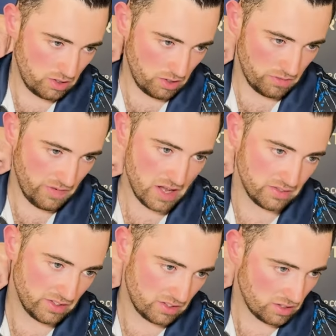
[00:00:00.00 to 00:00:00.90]
You know, the
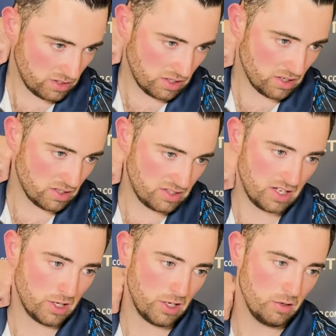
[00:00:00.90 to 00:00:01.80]
fans, they kind of
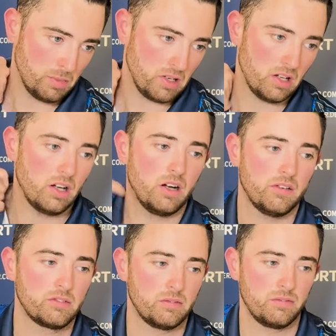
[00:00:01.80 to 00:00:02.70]
take it a little bit like,
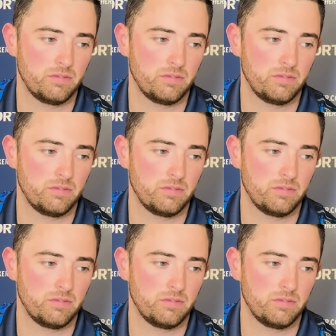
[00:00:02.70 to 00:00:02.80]
oh,